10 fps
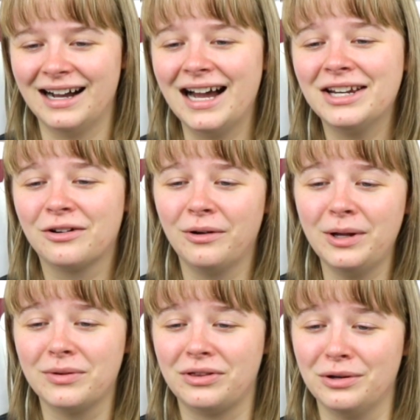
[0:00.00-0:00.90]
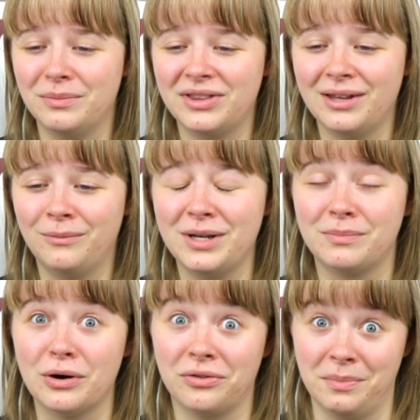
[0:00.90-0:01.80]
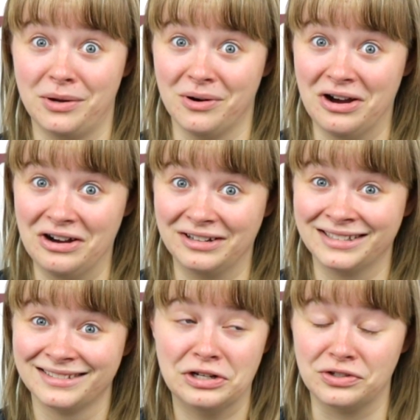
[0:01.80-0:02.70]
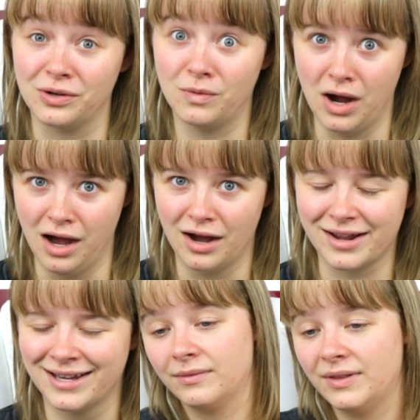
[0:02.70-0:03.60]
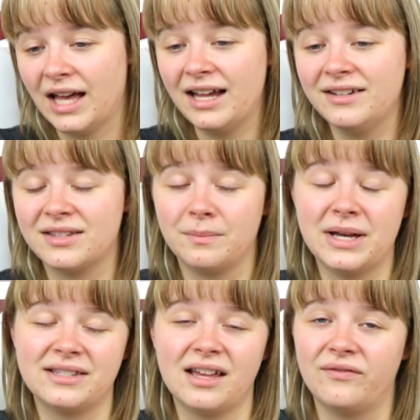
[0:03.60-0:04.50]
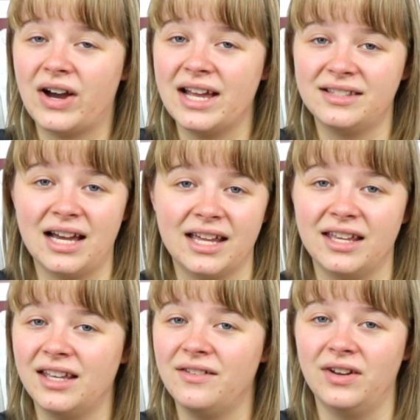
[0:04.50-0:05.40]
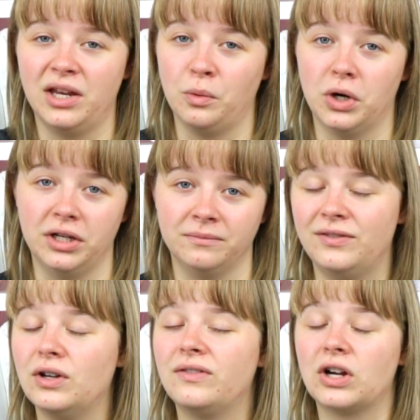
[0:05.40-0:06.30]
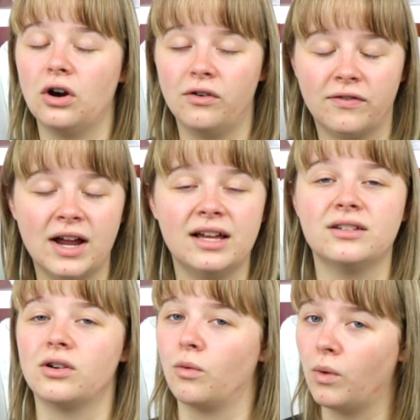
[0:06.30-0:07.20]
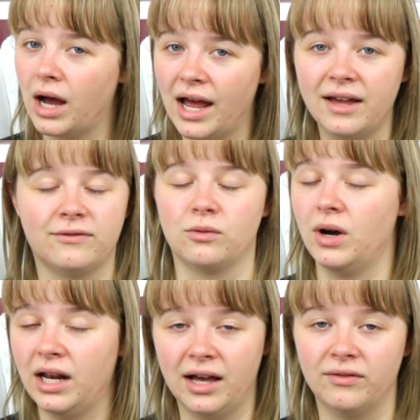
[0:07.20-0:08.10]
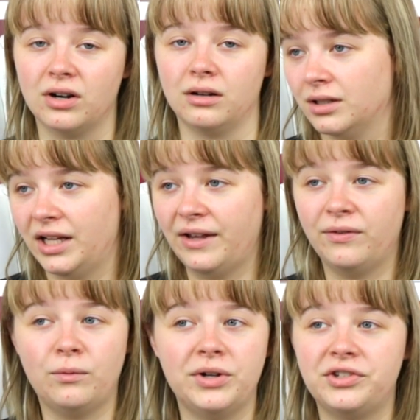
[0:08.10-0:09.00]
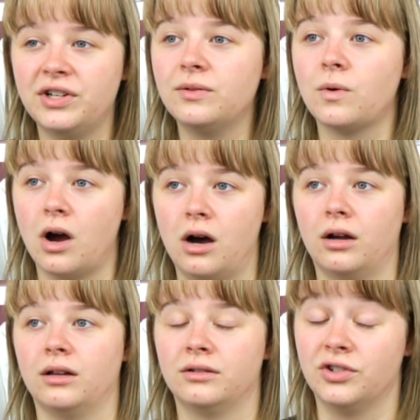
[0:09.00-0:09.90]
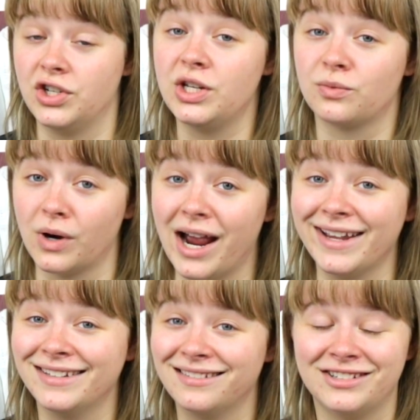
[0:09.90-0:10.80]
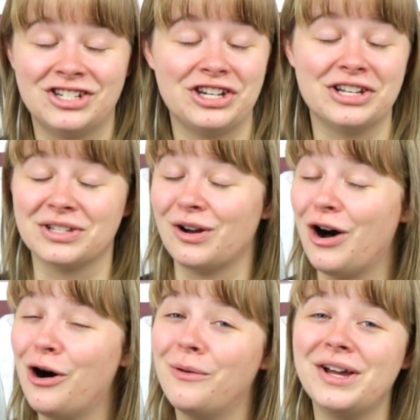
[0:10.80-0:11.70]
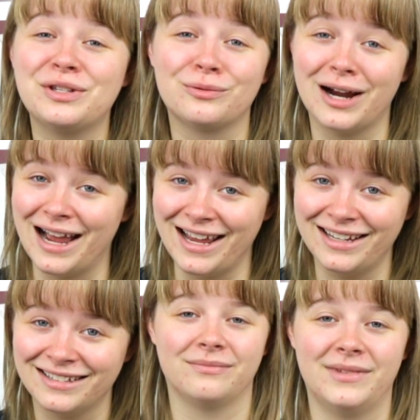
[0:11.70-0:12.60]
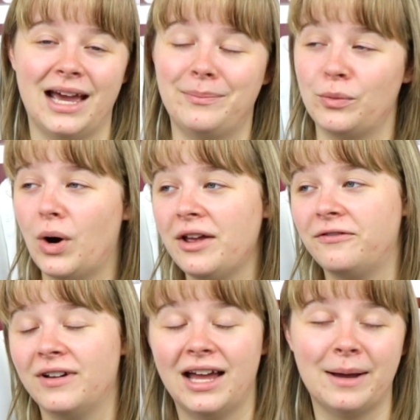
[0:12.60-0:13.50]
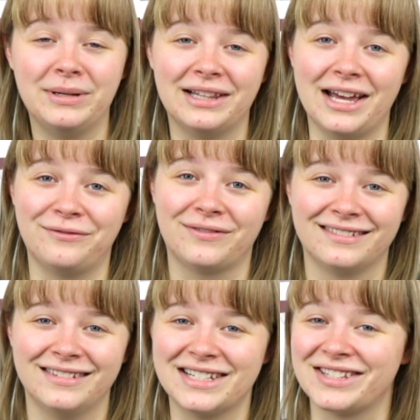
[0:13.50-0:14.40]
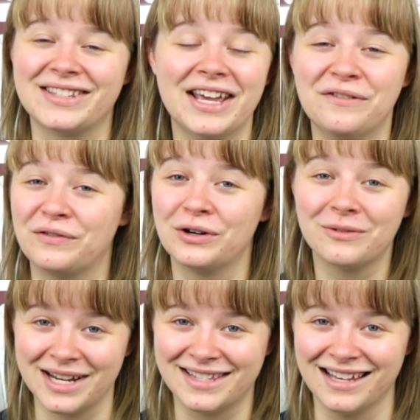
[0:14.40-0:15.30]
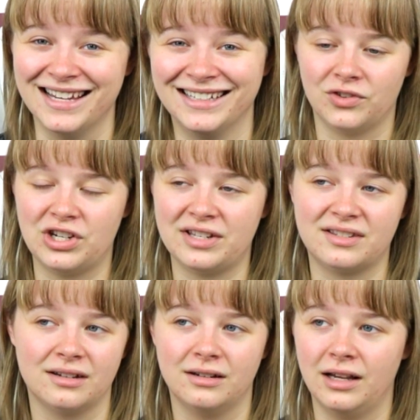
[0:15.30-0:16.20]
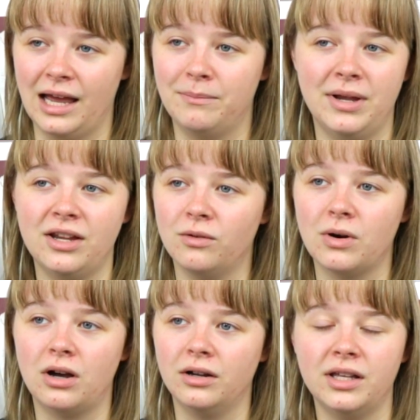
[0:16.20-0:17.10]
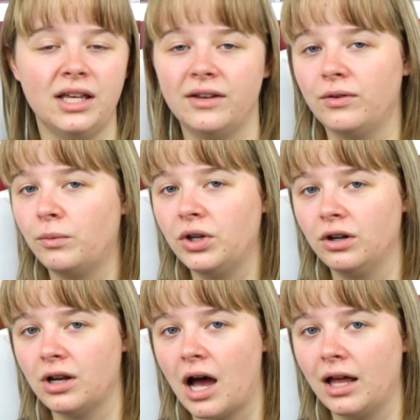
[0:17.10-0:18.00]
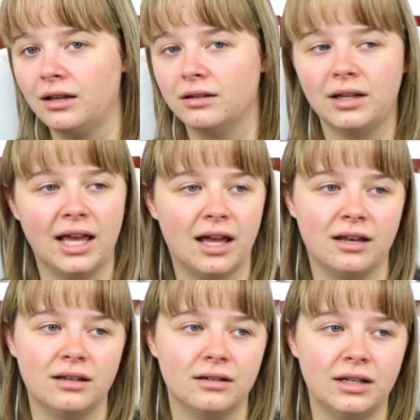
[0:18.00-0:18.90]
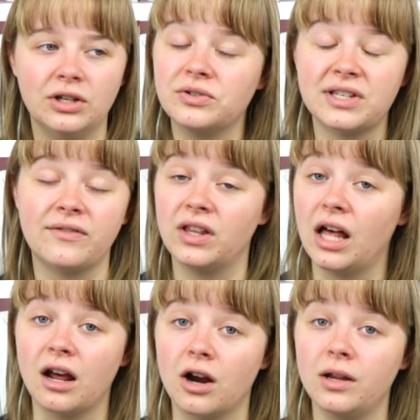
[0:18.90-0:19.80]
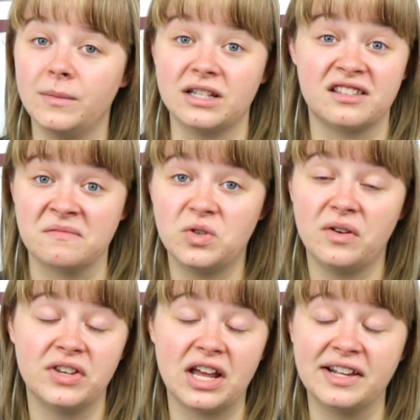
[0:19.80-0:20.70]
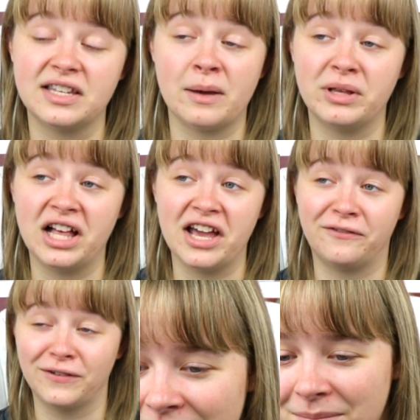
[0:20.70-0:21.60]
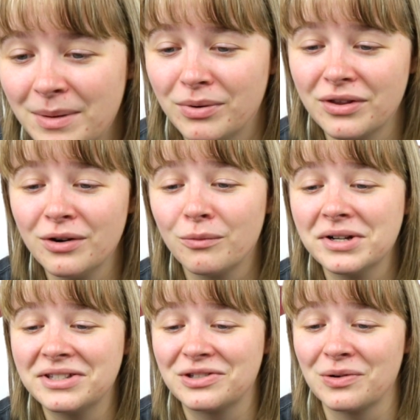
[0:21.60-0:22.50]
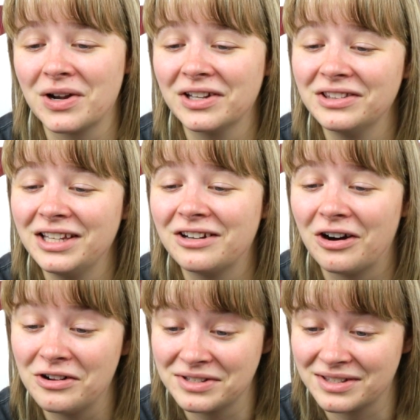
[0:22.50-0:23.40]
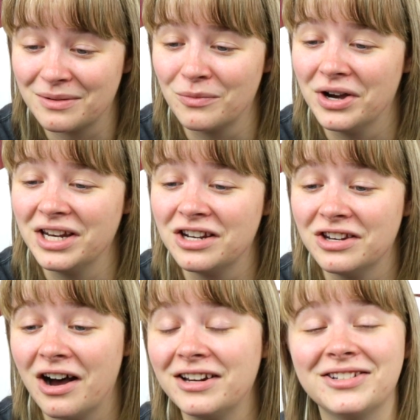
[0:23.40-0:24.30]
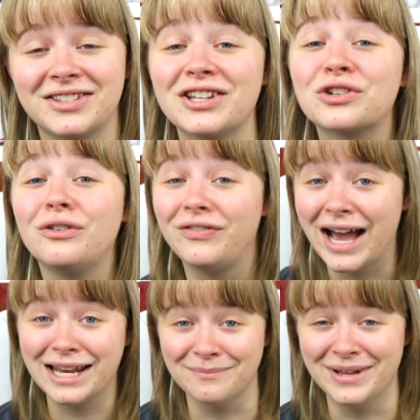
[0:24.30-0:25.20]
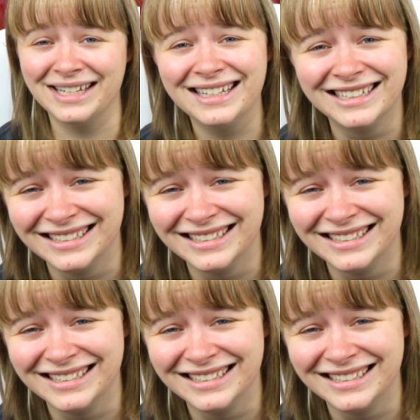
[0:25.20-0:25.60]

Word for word: I'd agree with you, but then we'd both be wrong, because you're wrong. That is the best advice I can give anyone. If you have a girlfriend or a wife or whatever, even when she's wrong, she's right. She is always right. Happy wife, happy life. That's a saying for a reason. Just admit you're wrong, even when you're not, and it'll save a lot of arguments. You'll have a nice, happy life. My brother once drunkenly called someone a non-essential vitamin.